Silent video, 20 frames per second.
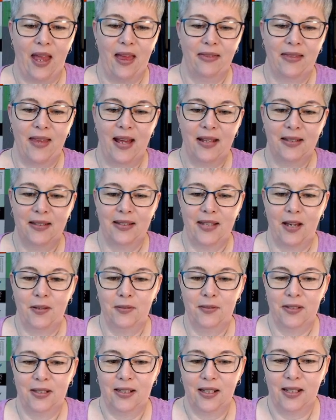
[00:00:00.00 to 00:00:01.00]
That
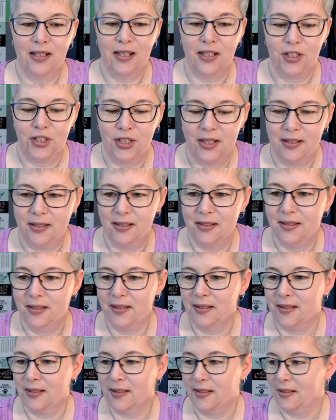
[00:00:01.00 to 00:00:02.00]
sounds
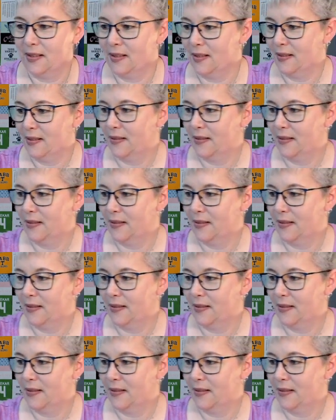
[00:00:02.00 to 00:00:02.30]
delicious.